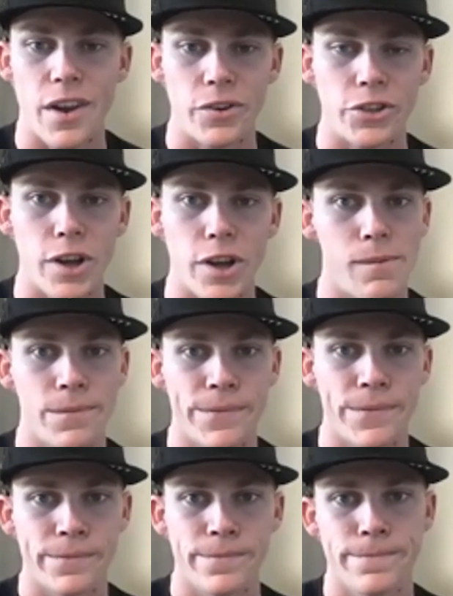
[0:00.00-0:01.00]

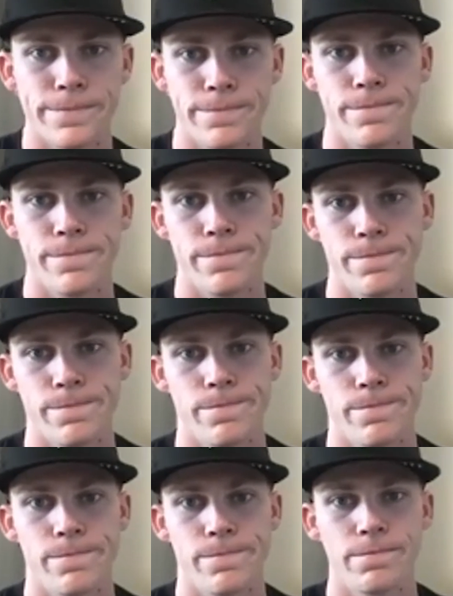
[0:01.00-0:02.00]

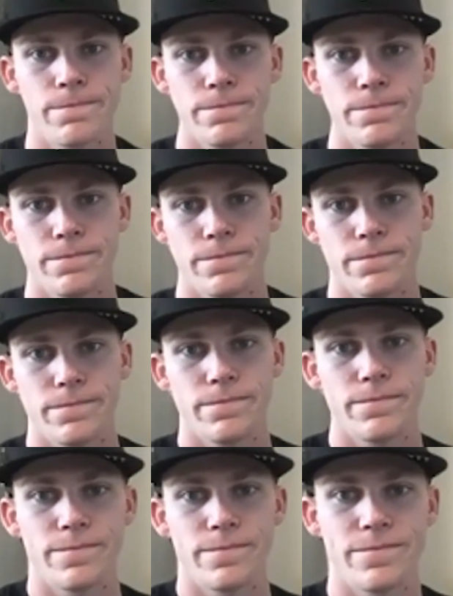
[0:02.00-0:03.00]

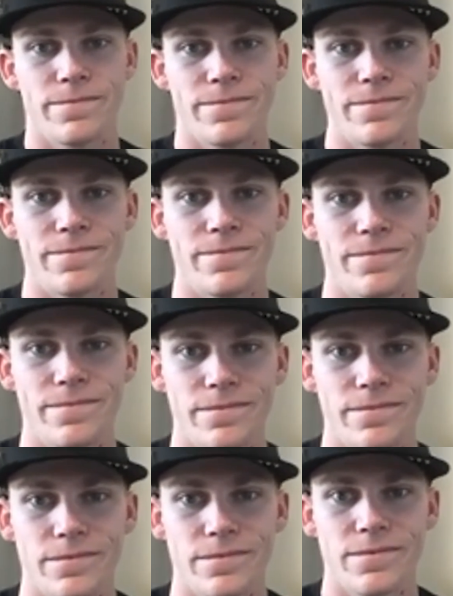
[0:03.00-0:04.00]

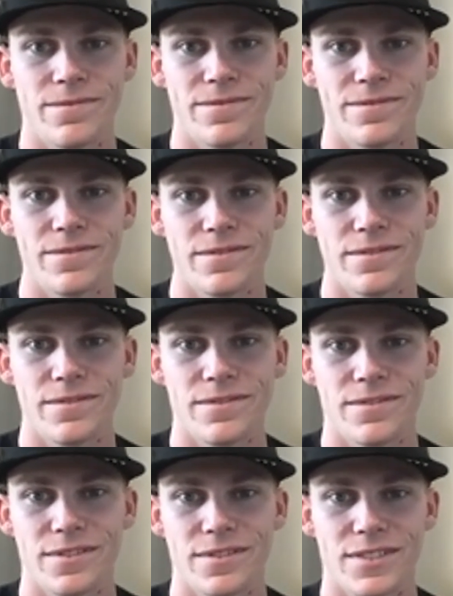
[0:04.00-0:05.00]

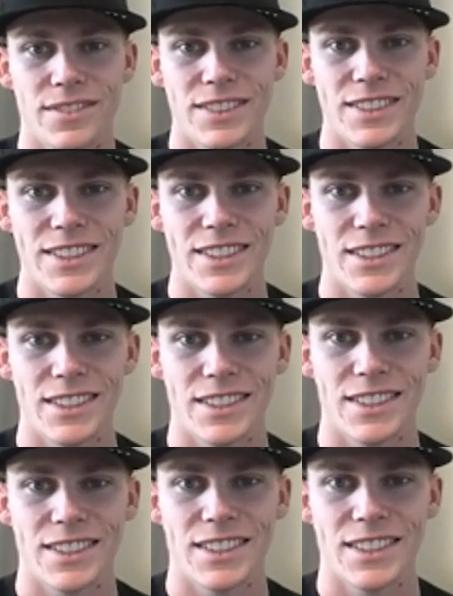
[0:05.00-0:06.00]

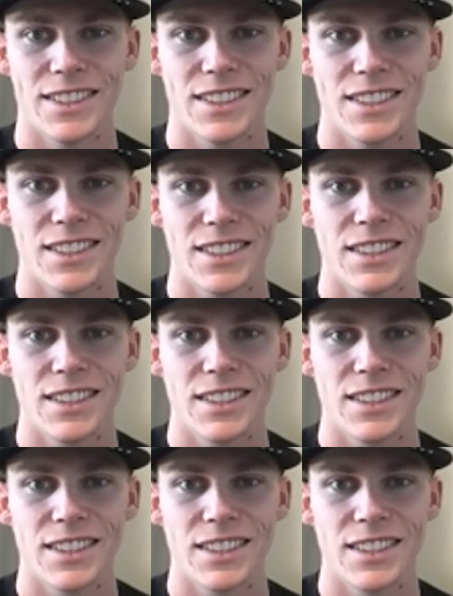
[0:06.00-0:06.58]
[no speech]